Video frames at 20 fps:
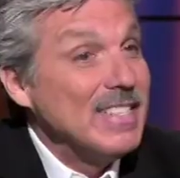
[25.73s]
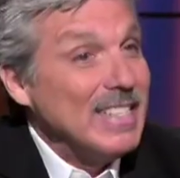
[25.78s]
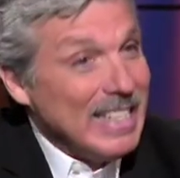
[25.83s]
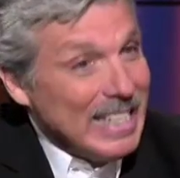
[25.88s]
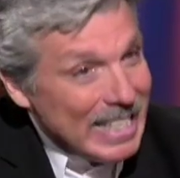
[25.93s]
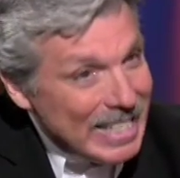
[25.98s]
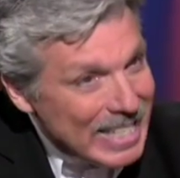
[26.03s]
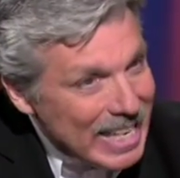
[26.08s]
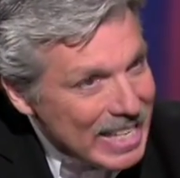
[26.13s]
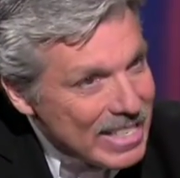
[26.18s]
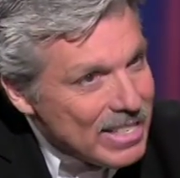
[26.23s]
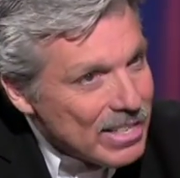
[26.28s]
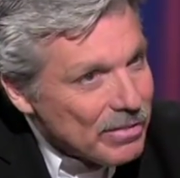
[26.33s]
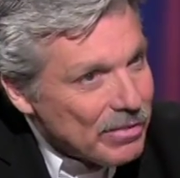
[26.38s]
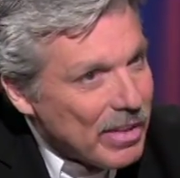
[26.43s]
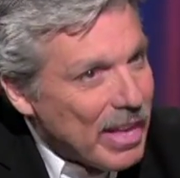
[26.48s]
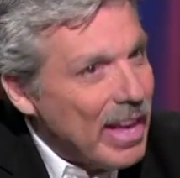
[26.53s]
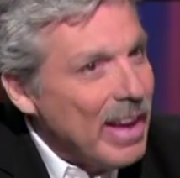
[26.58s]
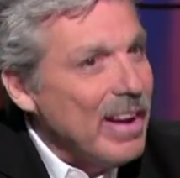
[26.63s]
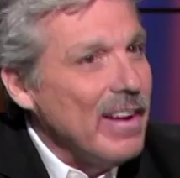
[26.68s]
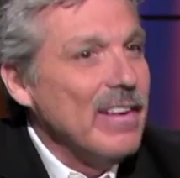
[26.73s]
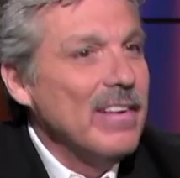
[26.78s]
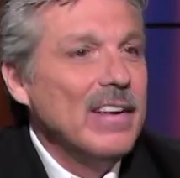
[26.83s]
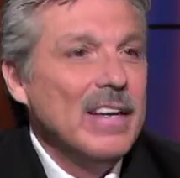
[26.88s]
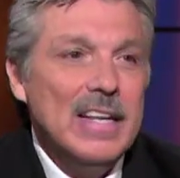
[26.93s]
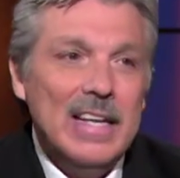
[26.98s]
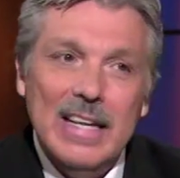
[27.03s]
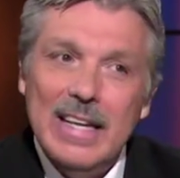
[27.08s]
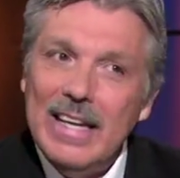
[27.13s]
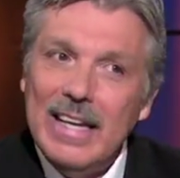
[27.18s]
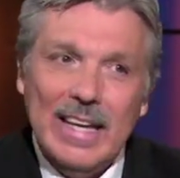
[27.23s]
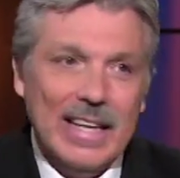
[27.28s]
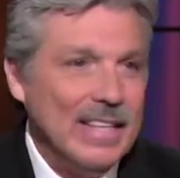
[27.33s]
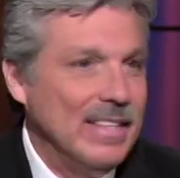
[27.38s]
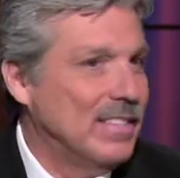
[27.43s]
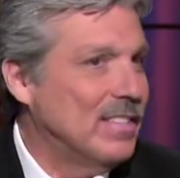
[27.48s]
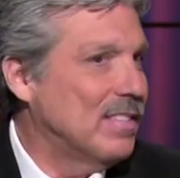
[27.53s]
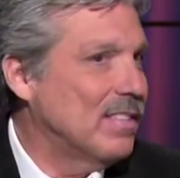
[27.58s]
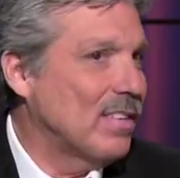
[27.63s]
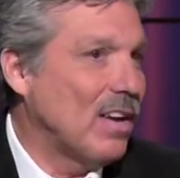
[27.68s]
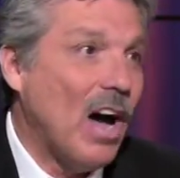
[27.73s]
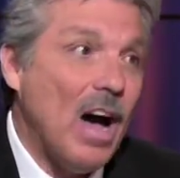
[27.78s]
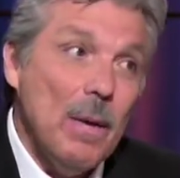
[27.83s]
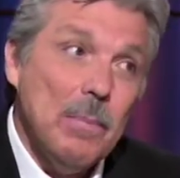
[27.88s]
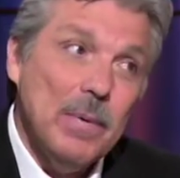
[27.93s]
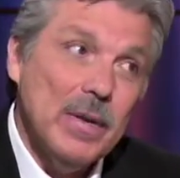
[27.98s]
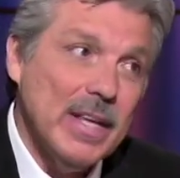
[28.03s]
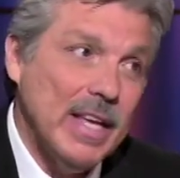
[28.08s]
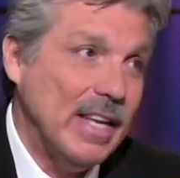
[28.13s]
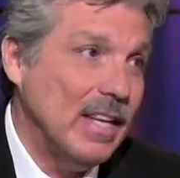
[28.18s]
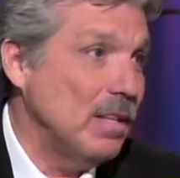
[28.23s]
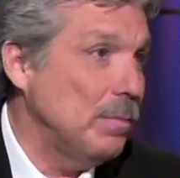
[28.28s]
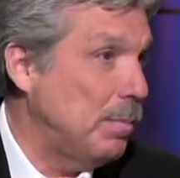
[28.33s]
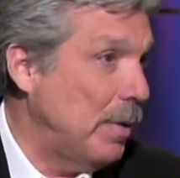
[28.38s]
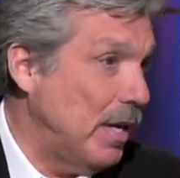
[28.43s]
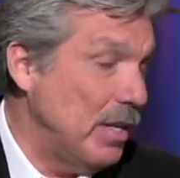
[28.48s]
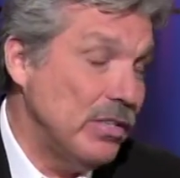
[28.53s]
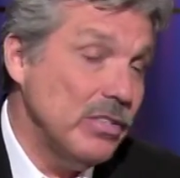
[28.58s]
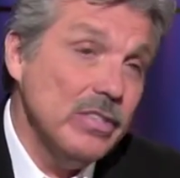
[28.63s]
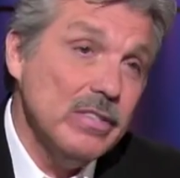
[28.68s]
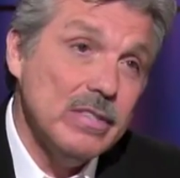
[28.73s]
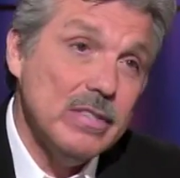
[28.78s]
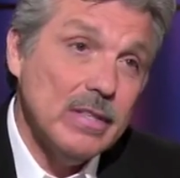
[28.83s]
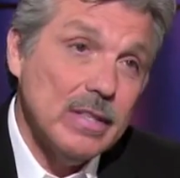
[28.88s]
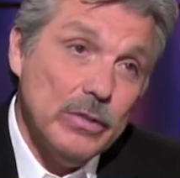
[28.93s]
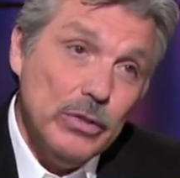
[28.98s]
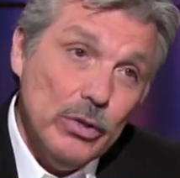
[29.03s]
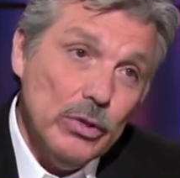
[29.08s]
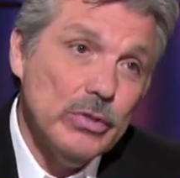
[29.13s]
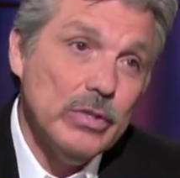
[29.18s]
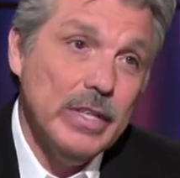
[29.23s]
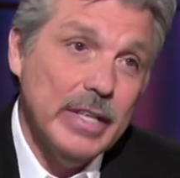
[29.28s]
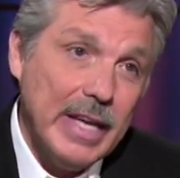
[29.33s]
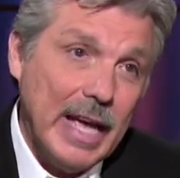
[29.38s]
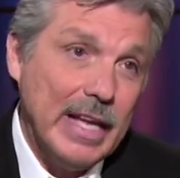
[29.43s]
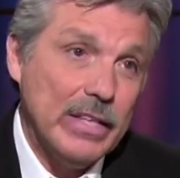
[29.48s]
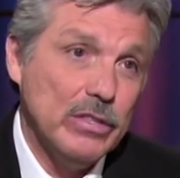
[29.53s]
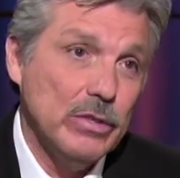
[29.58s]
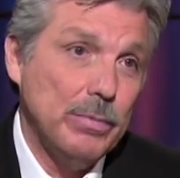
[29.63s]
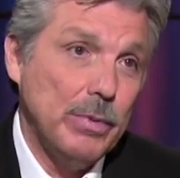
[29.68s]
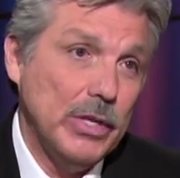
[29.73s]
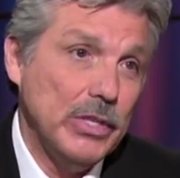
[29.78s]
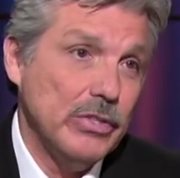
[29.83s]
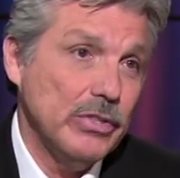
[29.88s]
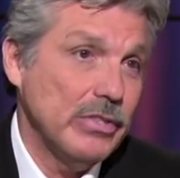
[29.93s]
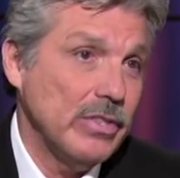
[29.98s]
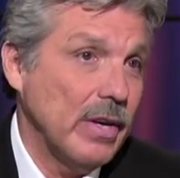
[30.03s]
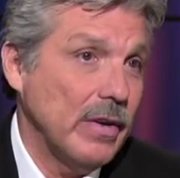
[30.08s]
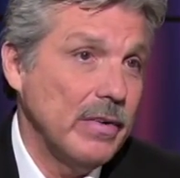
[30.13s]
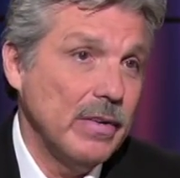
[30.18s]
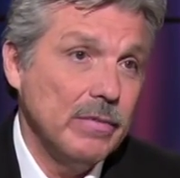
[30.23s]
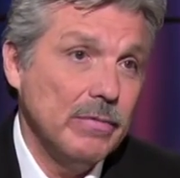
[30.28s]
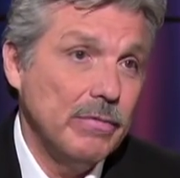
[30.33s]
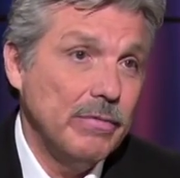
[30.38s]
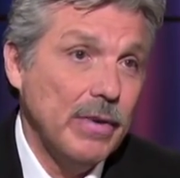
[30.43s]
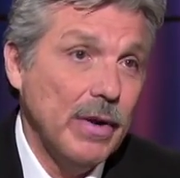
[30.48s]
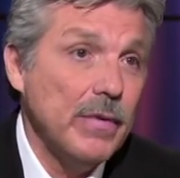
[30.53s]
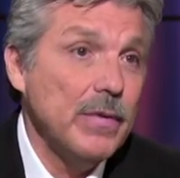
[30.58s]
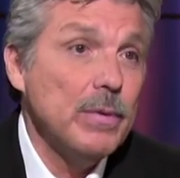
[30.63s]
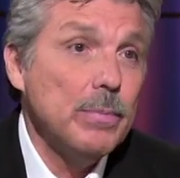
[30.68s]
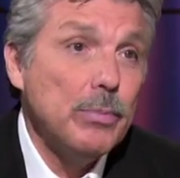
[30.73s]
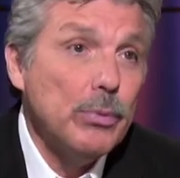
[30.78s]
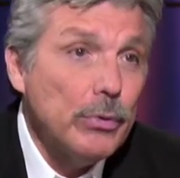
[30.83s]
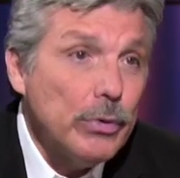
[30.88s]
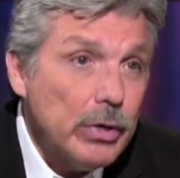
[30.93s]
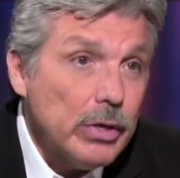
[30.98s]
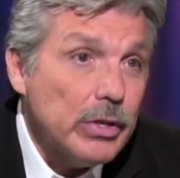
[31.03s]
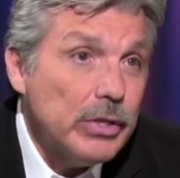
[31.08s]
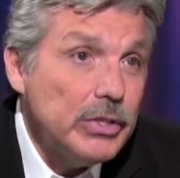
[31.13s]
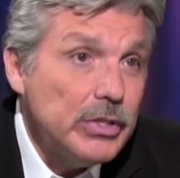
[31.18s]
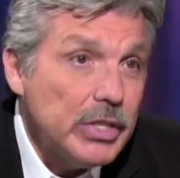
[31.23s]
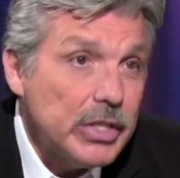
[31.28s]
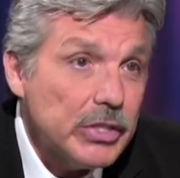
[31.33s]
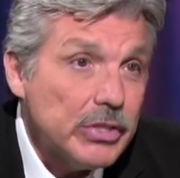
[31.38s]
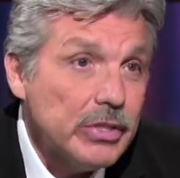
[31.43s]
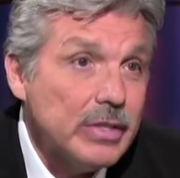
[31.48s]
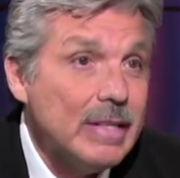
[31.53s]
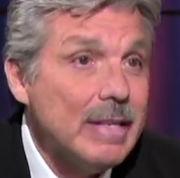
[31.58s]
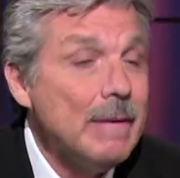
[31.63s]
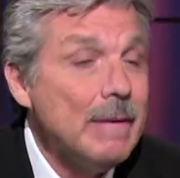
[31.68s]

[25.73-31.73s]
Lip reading: is in intensive care. It's complicated patients. Usually cancer patients are in very poor condition.